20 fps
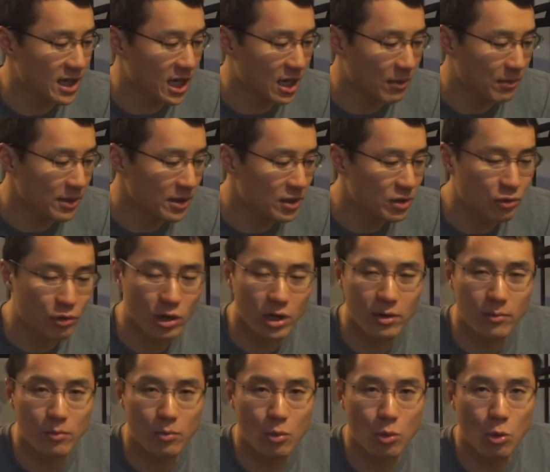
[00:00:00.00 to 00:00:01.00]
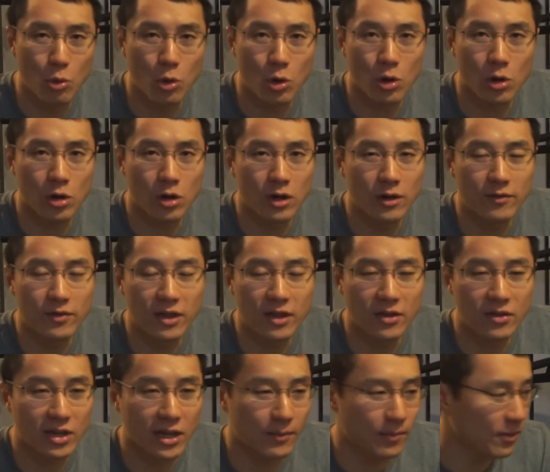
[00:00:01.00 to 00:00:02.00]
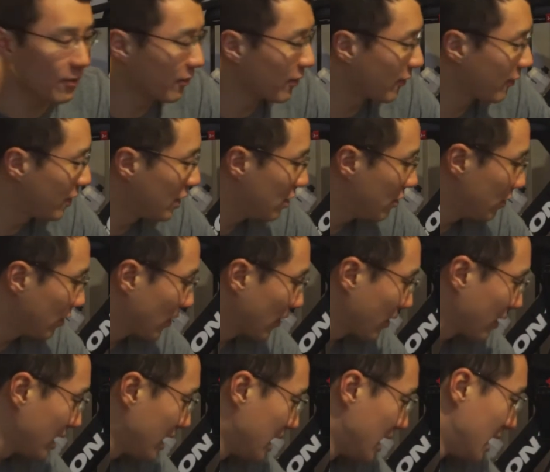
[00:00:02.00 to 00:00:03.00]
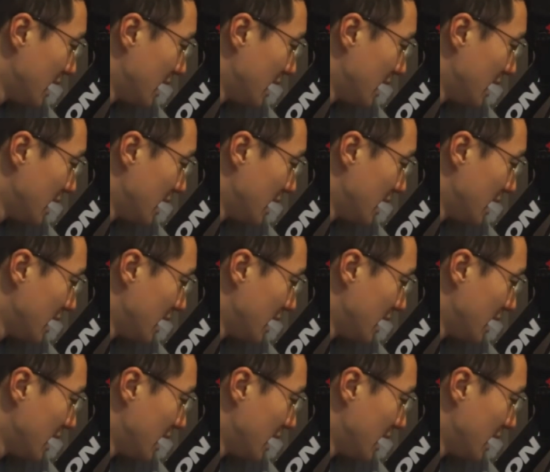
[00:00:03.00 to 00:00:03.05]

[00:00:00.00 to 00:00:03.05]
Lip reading: I'll be doing more of these types of reviews.